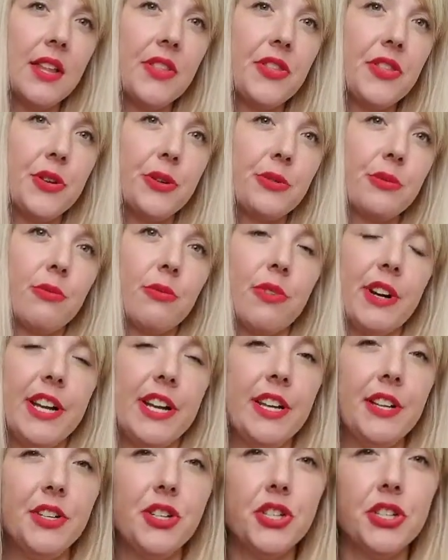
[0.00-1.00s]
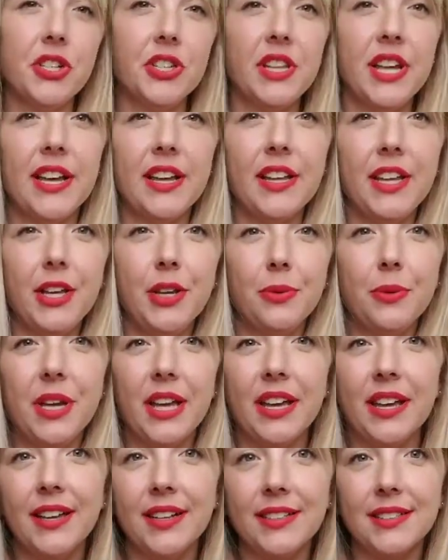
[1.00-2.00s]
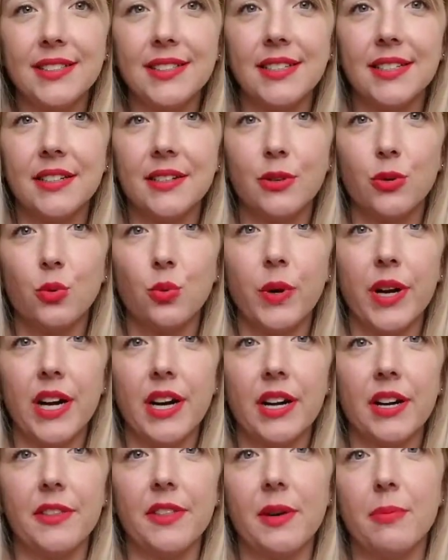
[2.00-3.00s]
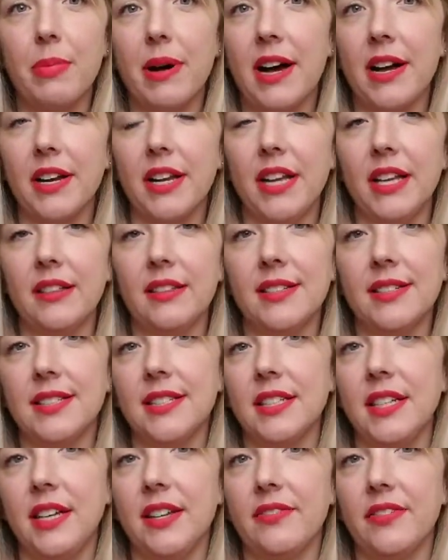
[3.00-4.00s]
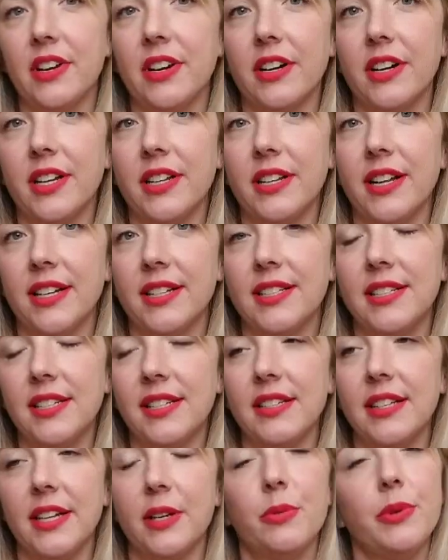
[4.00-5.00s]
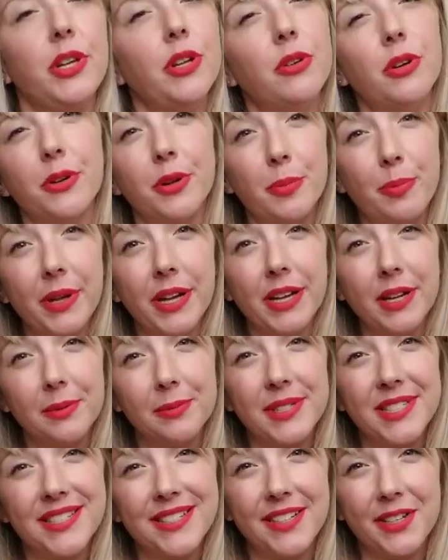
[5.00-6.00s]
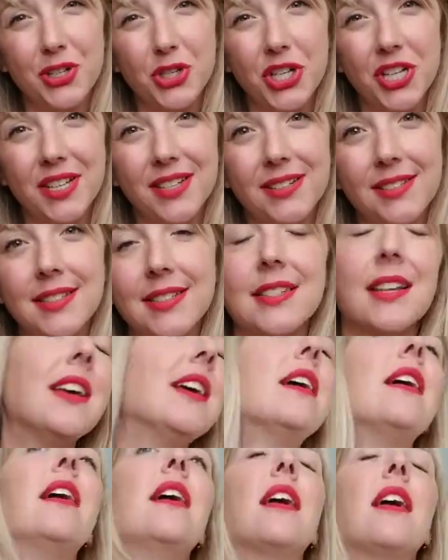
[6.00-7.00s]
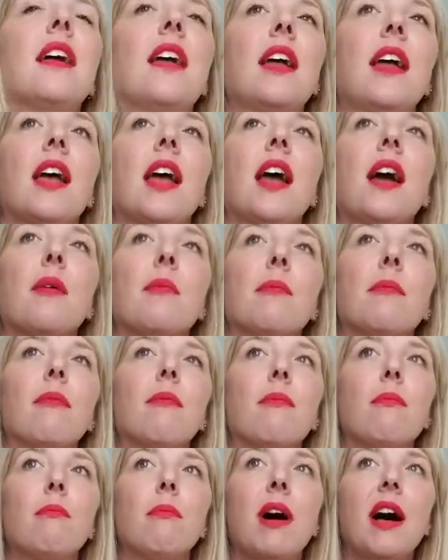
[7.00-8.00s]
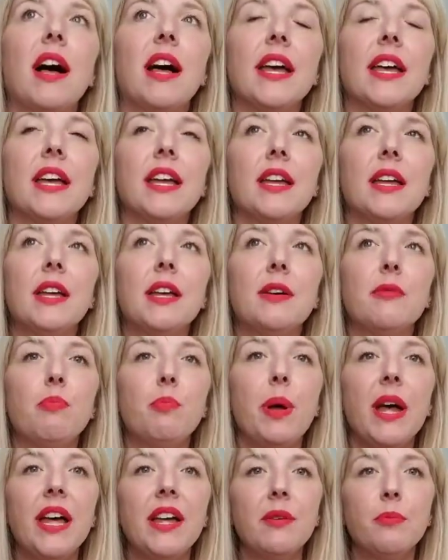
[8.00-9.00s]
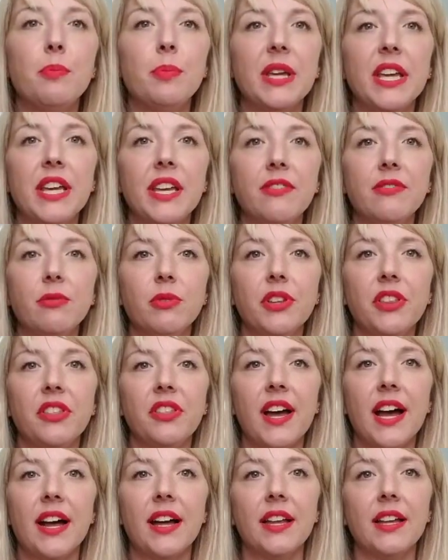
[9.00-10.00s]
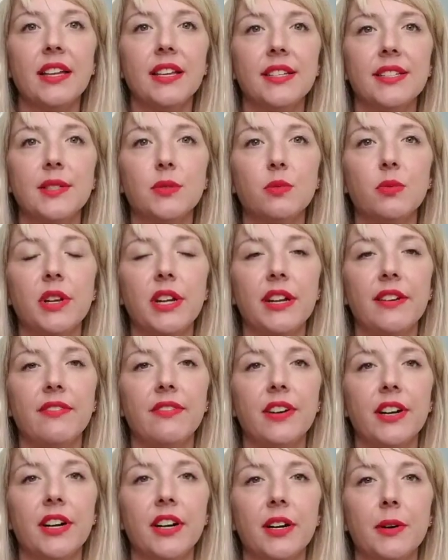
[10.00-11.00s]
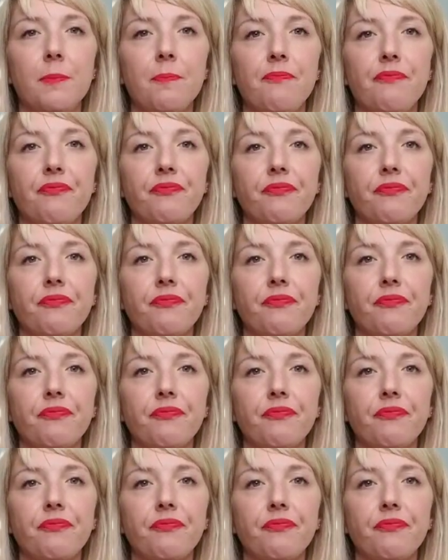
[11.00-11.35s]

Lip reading: the ridge that you get where the body and the sleeve are connected. Like when you go to pick up stitches, my pet peeve with that is whenever